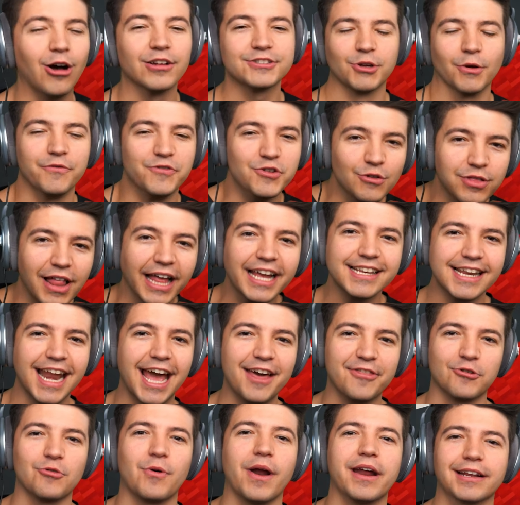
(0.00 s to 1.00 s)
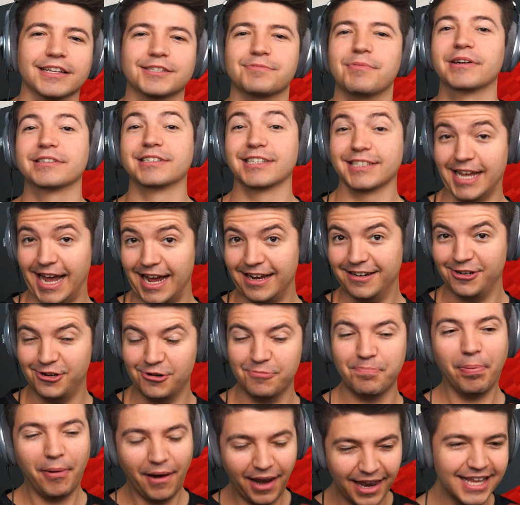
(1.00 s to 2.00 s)
Also, if you like netherite as much as I
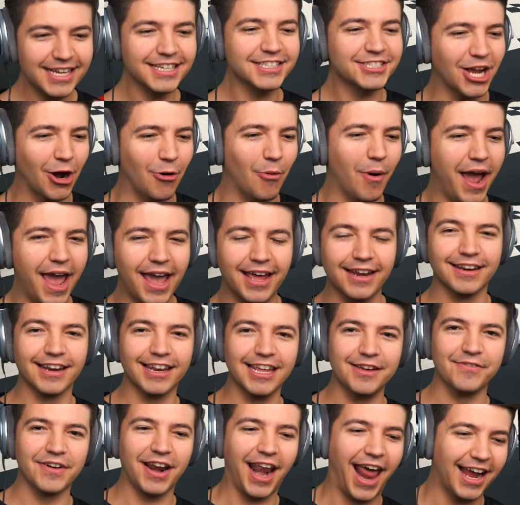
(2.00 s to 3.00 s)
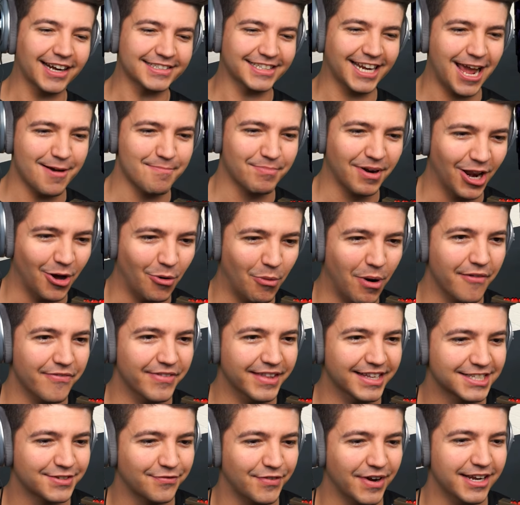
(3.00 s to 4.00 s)
do, please go ahead and leave a like down below on
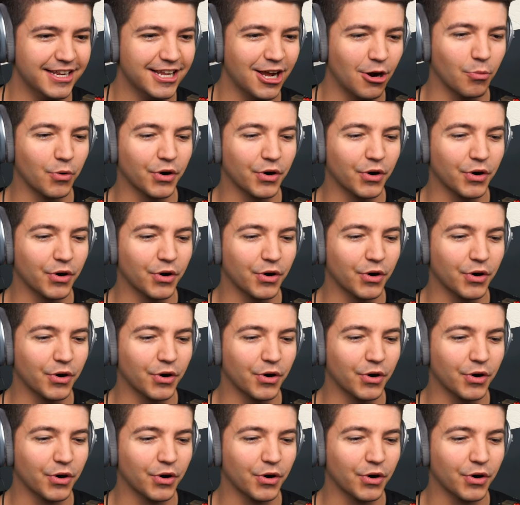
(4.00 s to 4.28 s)
this video.